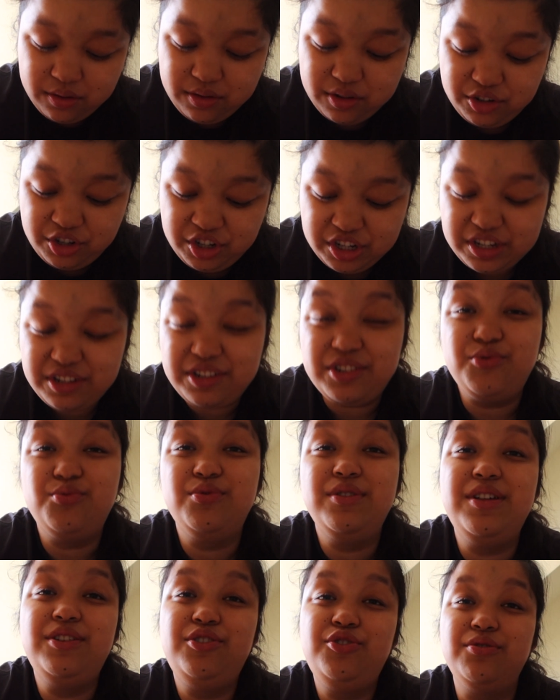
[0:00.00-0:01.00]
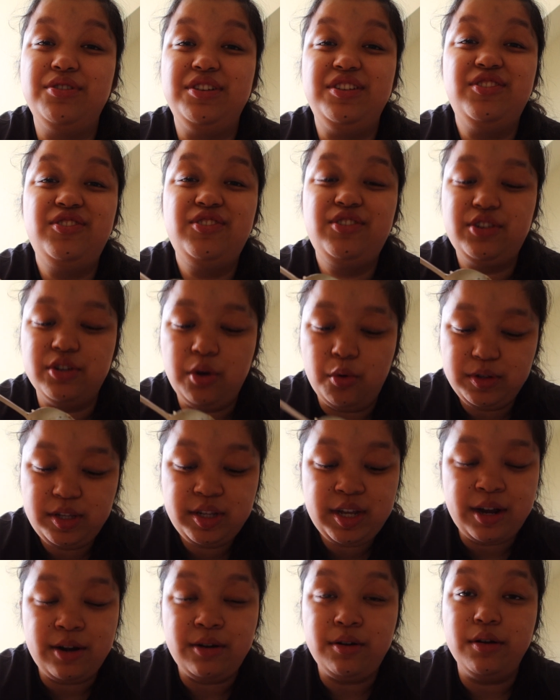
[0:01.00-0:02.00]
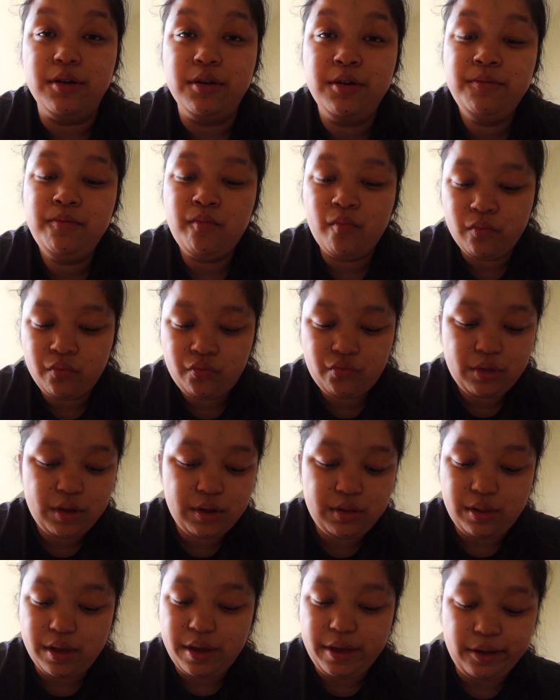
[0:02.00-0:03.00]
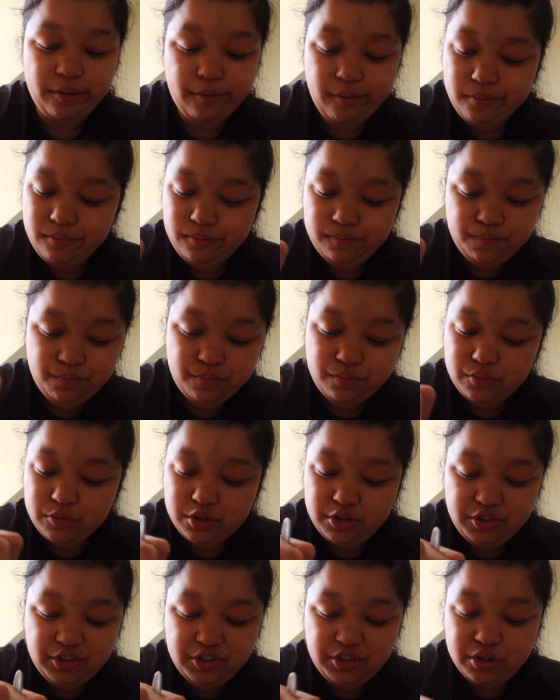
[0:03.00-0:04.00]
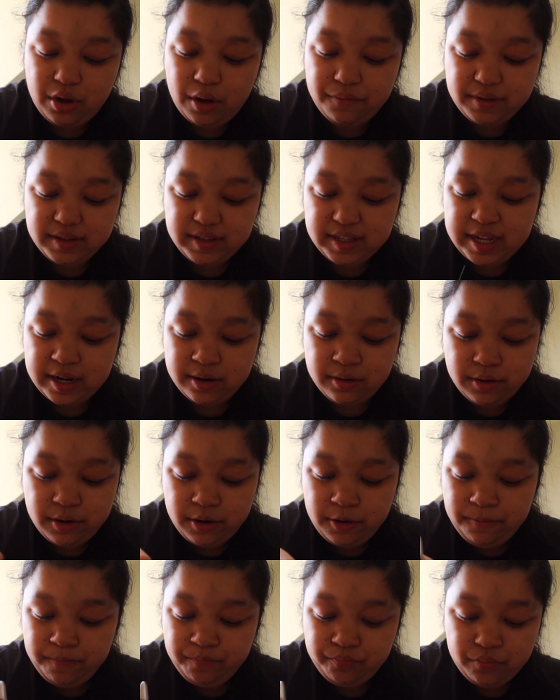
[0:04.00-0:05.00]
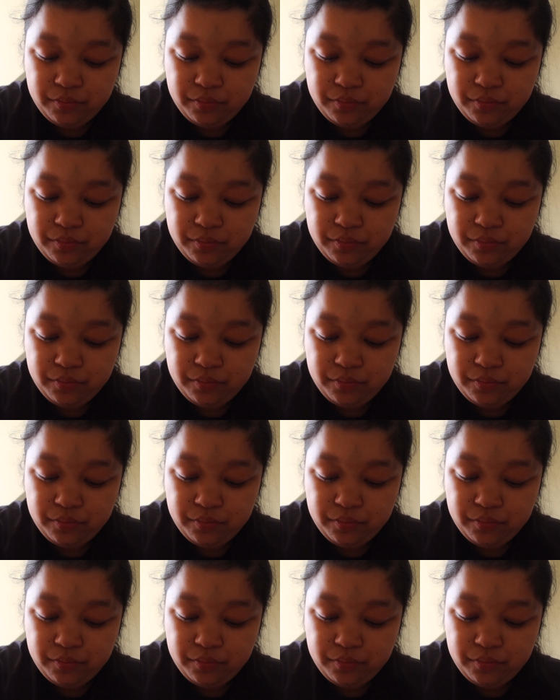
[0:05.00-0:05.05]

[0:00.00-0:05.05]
Chicken is literally so tender, like soft and tender.